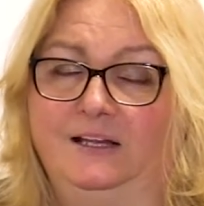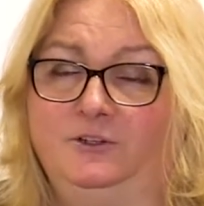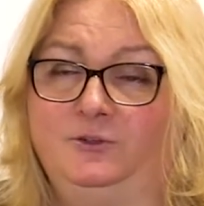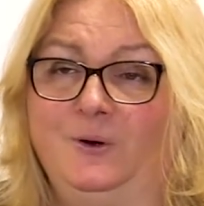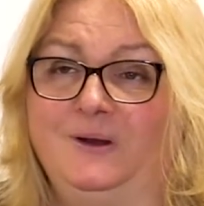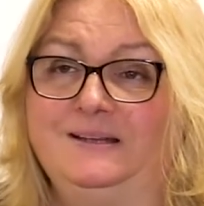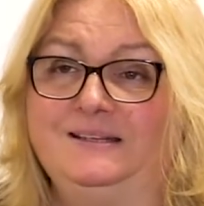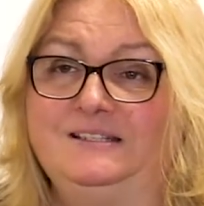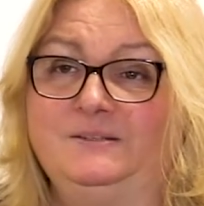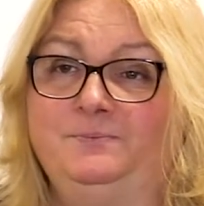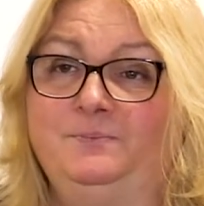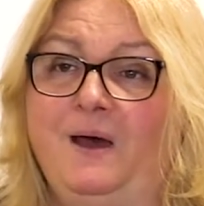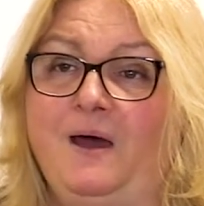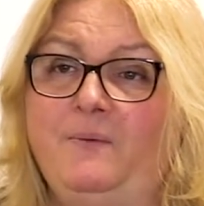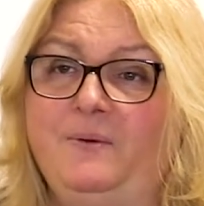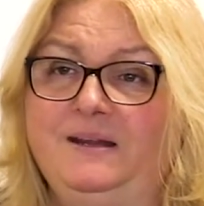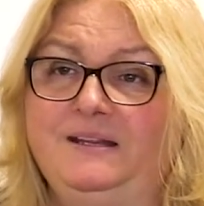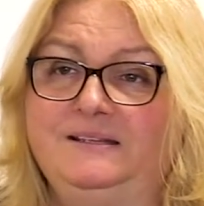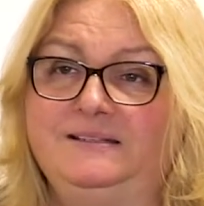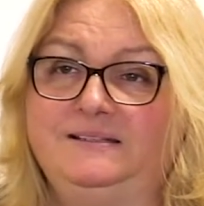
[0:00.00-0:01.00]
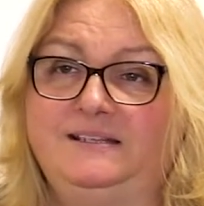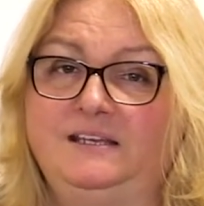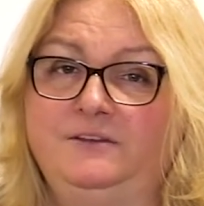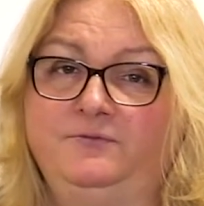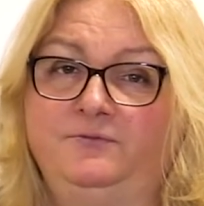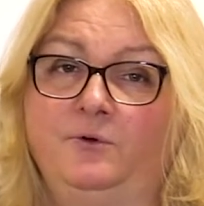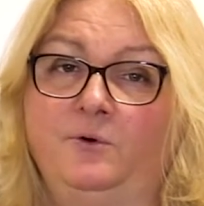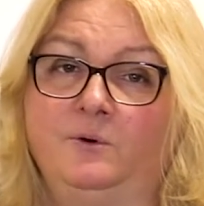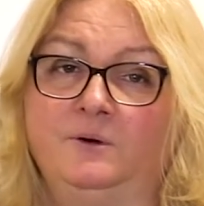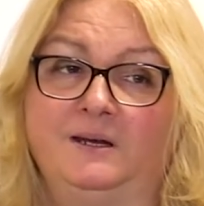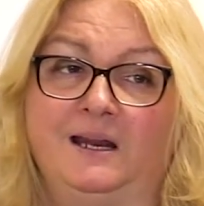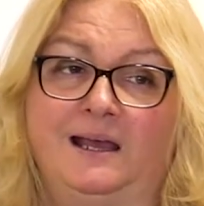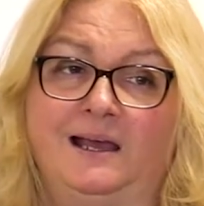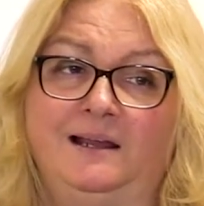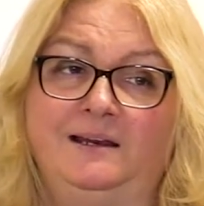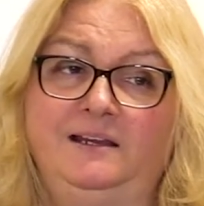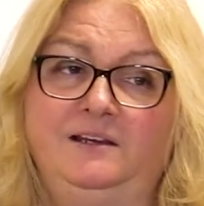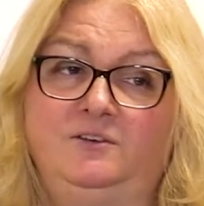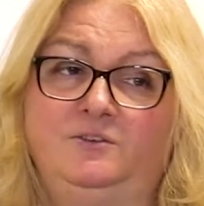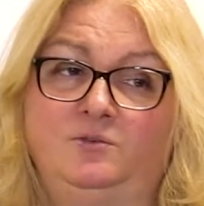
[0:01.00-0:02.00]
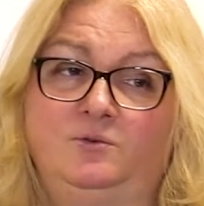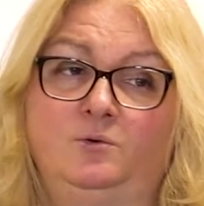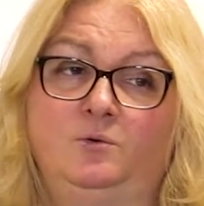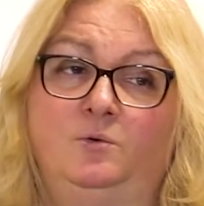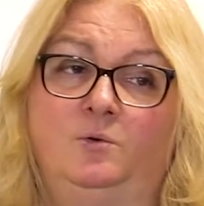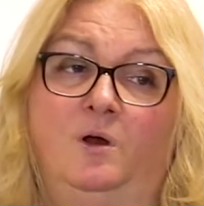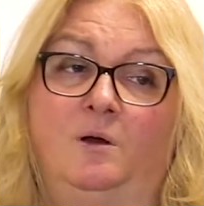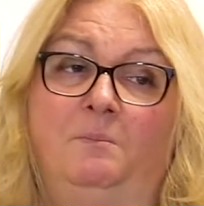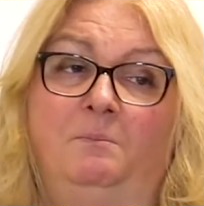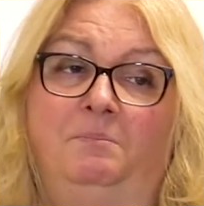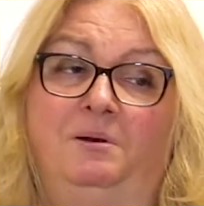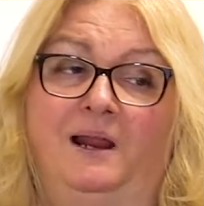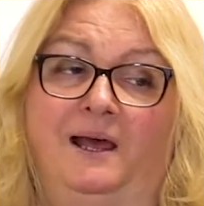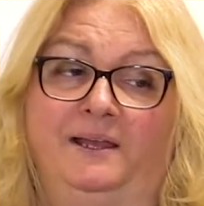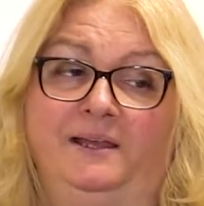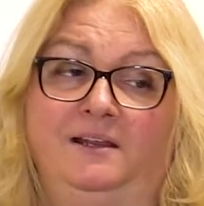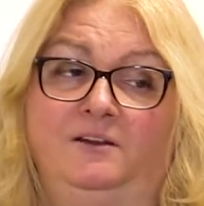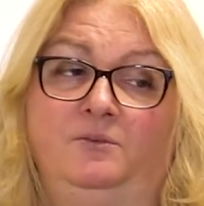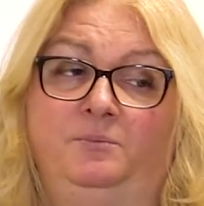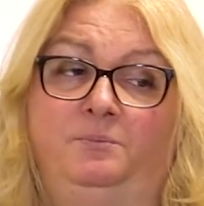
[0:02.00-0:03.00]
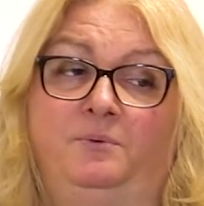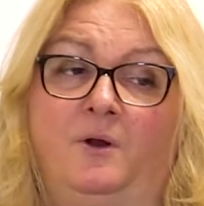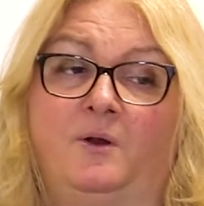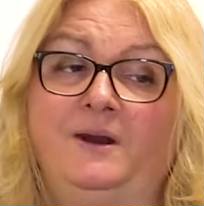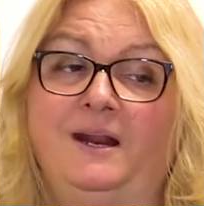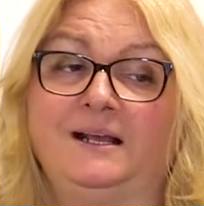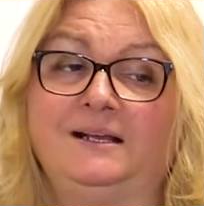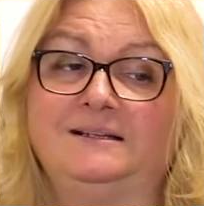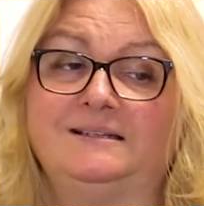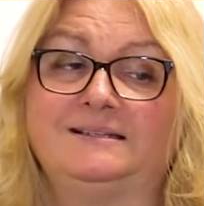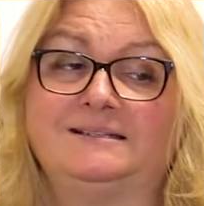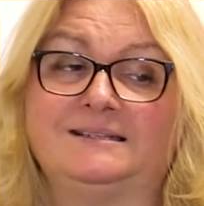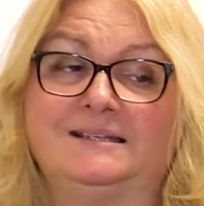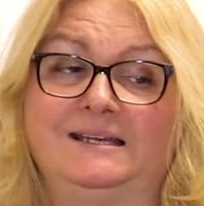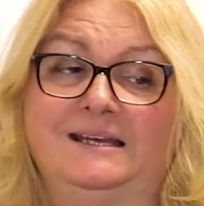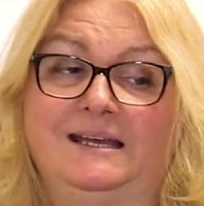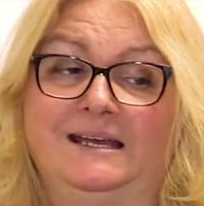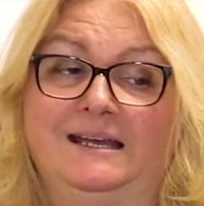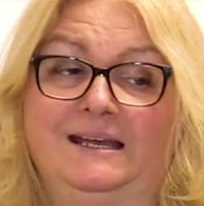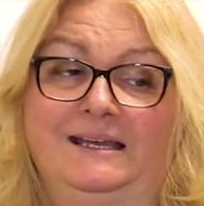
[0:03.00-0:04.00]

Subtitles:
Transparency for DALI 2 compliant products